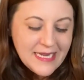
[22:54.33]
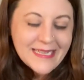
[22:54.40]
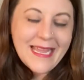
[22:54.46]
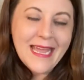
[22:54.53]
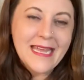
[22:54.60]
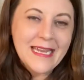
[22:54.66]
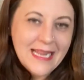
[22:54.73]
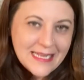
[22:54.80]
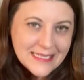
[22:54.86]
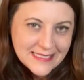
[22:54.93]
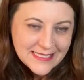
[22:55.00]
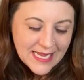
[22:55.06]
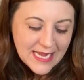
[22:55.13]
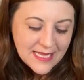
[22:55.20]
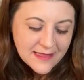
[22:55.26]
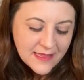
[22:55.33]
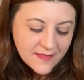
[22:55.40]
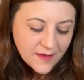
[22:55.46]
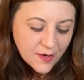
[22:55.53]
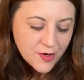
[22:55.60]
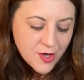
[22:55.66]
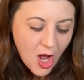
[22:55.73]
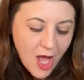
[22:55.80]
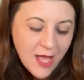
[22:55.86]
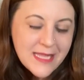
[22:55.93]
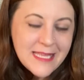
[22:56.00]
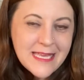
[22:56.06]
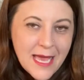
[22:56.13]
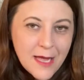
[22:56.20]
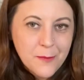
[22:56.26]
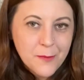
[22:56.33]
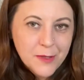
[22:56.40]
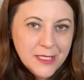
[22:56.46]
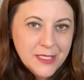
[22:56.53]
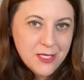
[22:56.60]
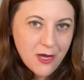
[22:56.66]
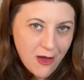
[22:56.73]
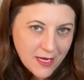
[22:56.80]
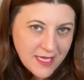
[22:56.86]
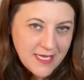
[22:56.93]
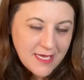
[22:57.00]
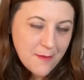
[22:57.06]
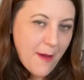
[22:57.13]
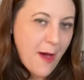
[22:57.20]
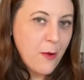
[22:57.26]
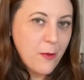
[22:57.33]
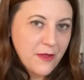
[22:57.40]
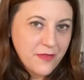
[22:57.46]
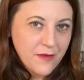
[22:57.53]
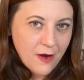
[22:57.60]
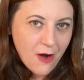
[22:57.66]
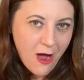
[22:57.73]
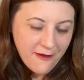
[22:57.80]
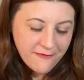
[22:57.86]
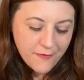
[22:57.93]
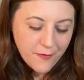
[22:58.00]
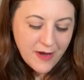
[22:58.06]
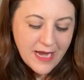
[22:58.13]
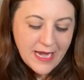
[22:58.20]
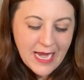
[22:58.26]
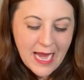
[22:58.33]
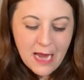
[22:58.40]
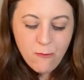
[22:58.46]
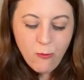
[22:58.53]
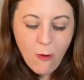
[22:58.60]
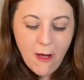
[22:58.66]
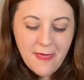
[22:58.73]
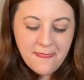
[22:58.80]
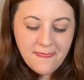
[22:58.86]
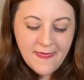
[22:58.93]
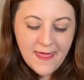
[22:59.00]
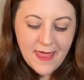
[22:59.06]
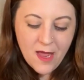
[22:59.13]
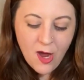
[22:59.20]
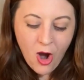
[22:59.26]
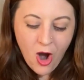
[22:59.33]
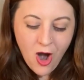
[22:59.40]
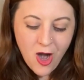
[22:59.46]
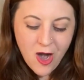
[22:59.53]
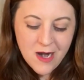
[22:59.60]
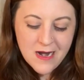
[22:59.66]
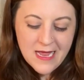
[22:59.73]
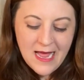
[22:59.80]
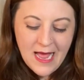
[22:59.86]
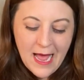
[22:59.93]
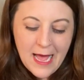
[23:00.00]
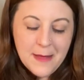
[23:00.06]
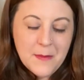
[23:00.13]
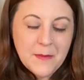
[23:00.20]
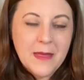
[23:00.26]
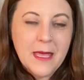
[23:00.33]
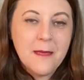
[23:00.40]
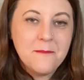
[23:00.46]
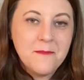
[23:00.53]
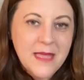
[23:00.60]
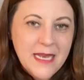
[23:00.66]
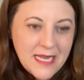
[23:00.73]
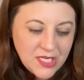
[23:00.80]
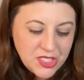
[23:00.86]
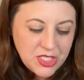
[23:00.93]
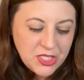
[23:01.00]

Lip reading: Can I say that they're not yet really talking about what they're offering and what they are committing